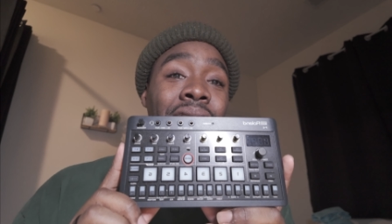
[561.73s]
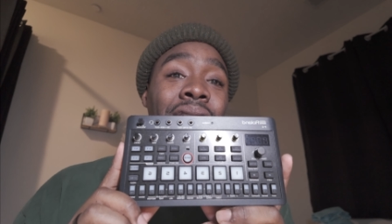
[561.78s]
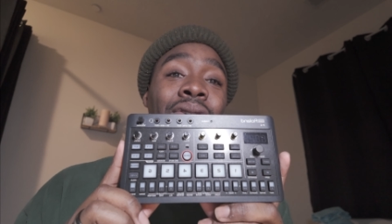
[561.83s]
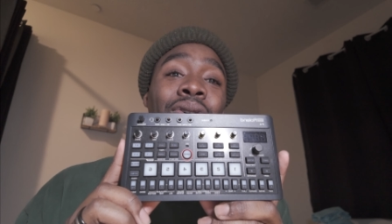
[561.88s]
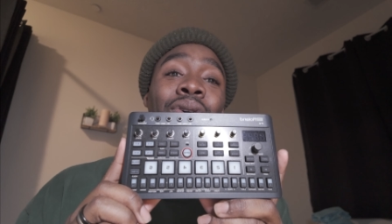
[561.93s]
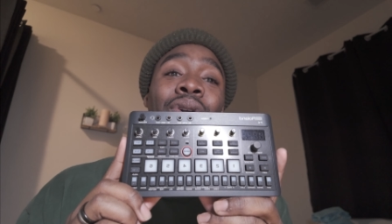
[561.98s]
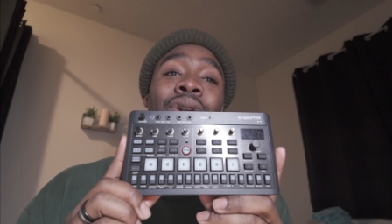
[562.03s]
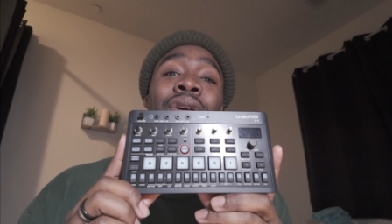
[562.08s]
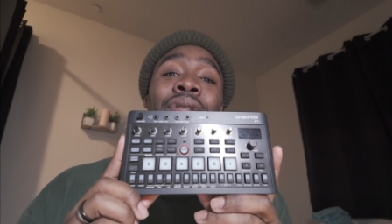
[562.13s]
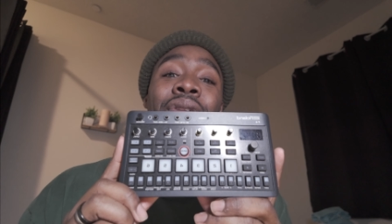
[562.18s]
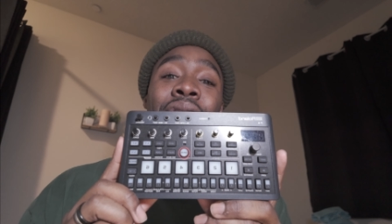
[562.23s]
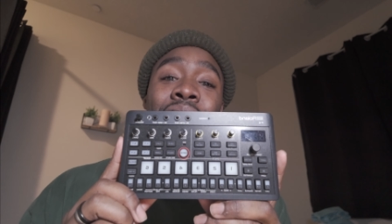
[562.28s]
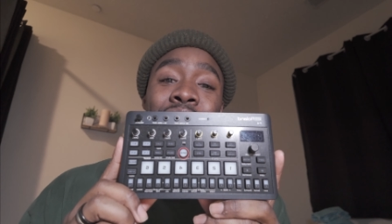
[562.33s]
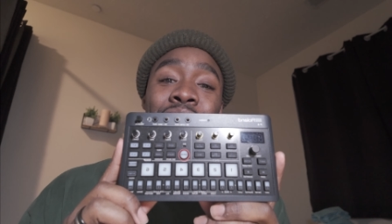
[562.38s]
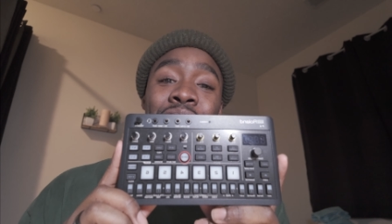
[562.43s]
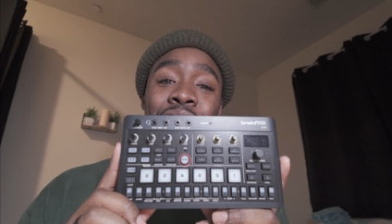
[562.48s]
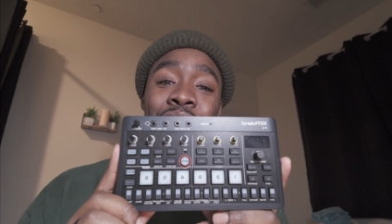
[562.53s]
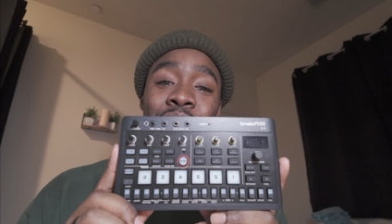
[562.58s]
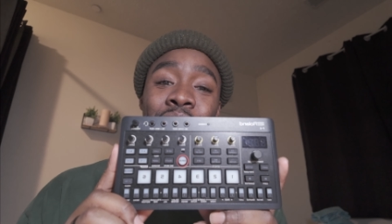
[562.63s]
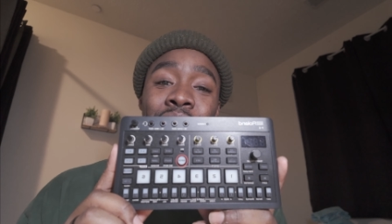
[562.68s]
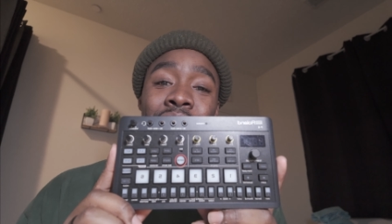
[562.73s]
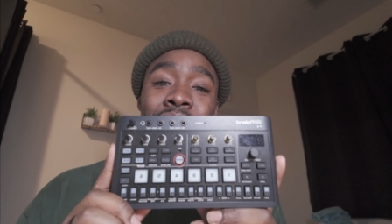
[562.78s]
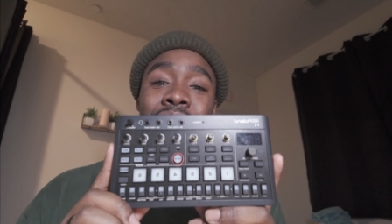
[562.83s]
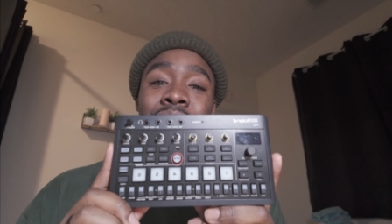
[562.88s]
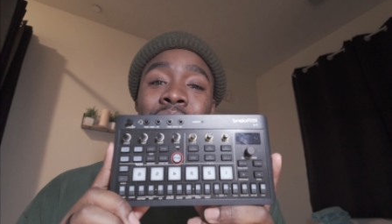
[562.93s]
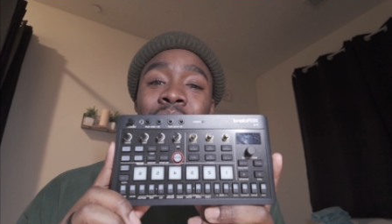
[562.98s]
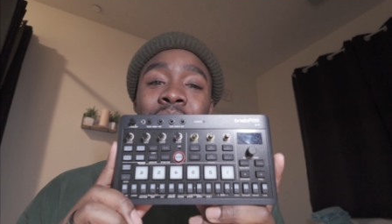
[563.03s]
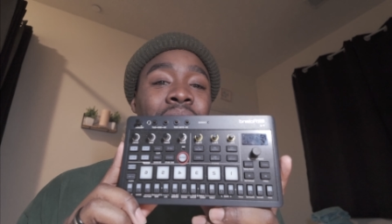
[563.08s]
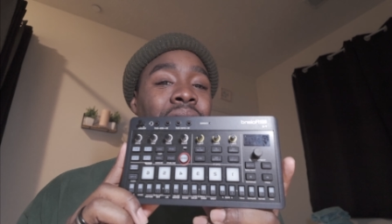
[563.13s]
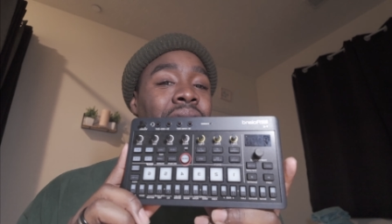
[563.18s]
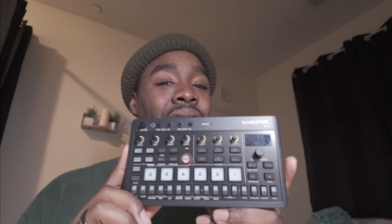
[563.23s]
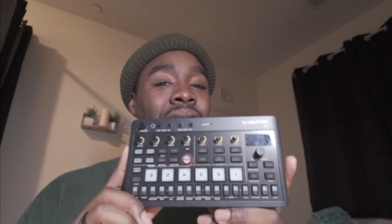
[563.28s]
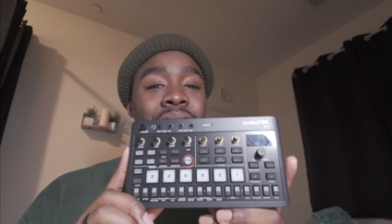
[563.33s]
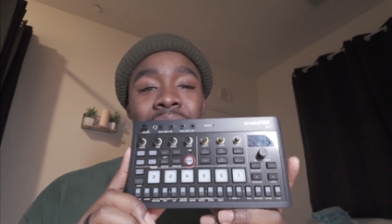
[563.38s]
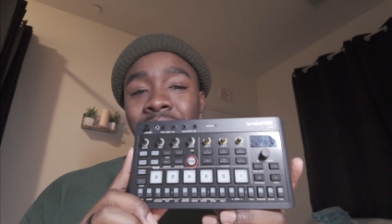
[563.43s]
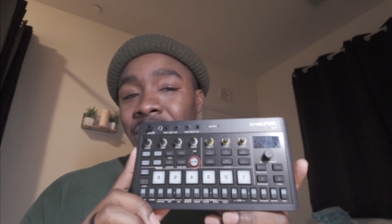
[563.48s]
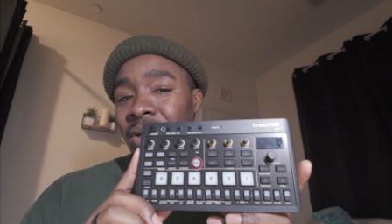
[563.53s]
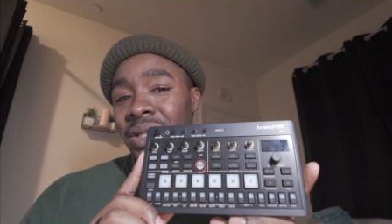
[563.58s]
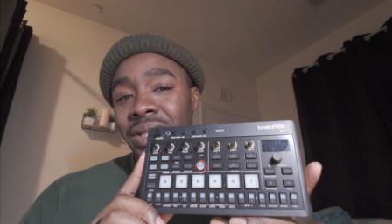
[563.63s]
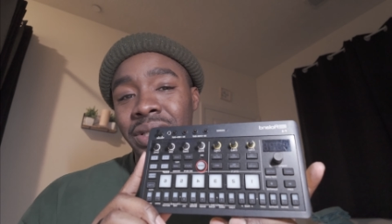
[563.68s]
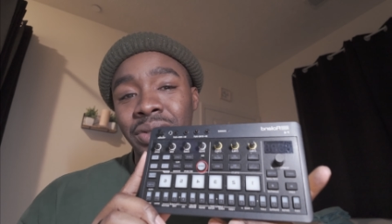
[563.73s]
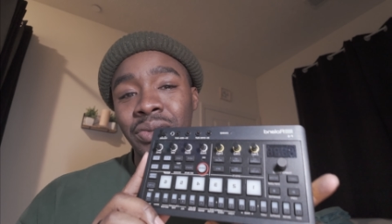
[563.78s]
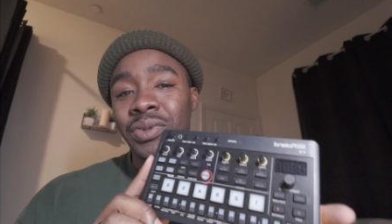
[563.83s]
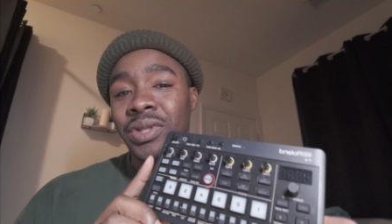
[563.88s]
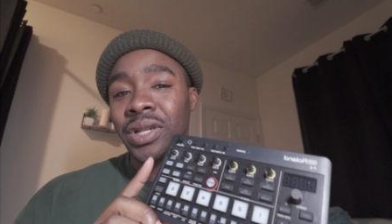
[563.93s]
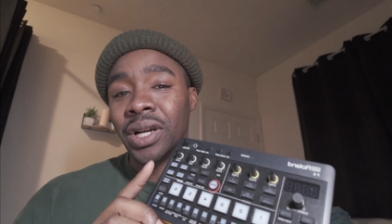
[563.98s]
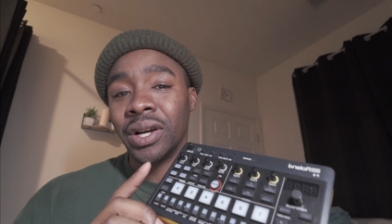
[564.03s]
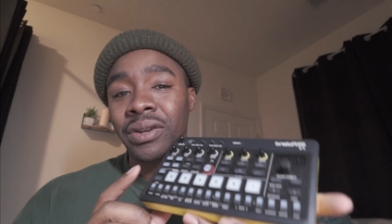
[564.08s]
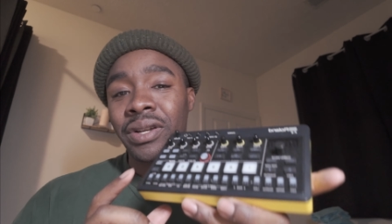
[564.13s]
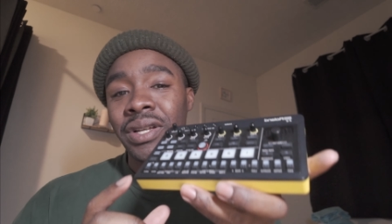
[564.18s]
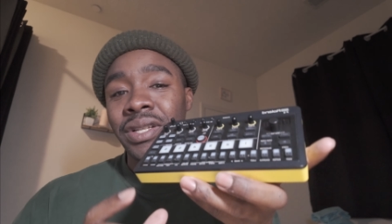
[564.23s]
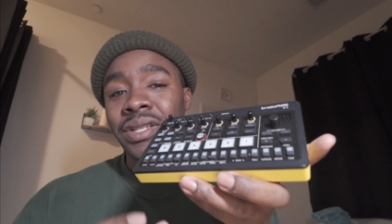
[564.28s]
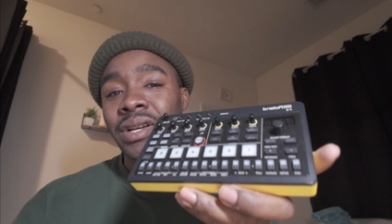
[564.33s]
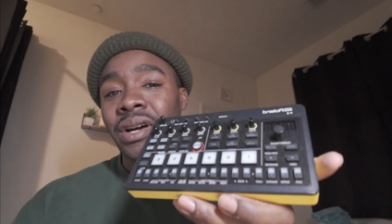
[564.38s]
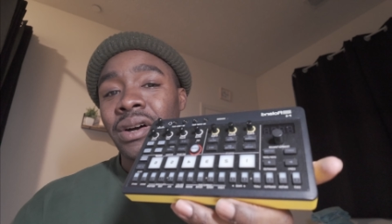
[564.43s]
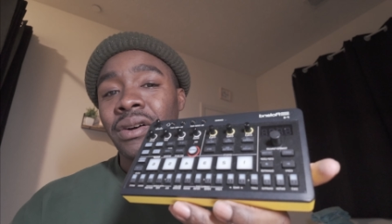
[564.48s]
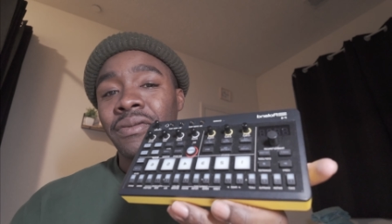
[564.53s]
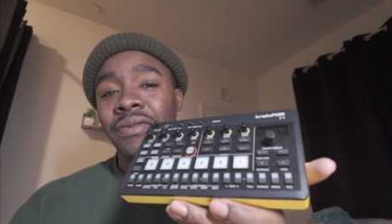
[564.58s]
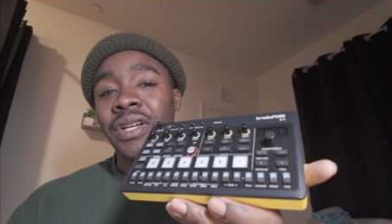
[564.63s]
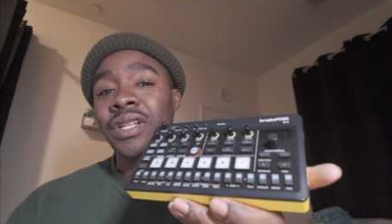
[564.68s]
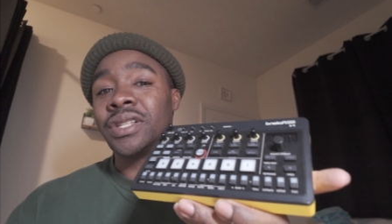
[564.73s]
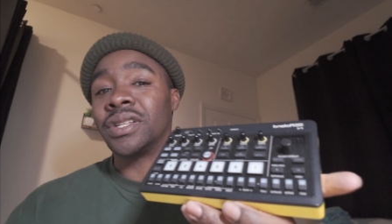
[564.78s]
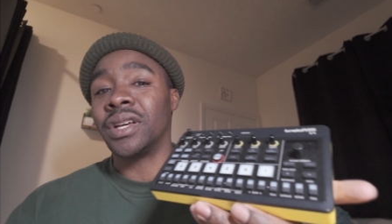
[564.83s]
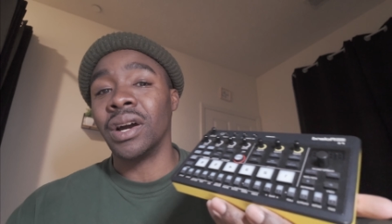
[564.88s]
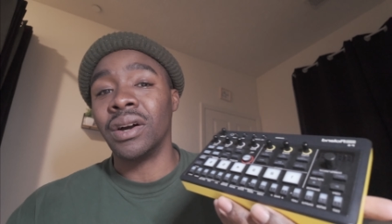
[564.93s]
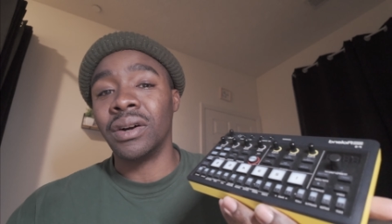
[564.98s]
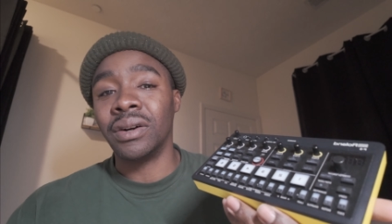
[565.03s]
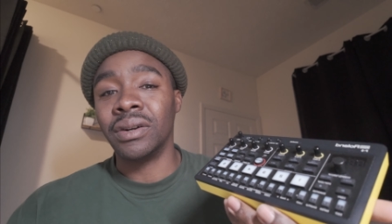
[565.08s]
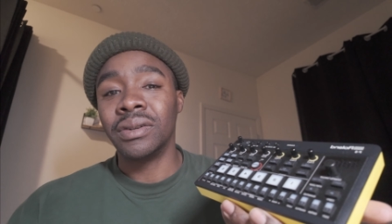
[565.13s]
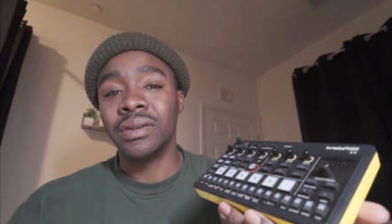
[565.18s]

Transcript: on another source, because once you turn this off, it's gone.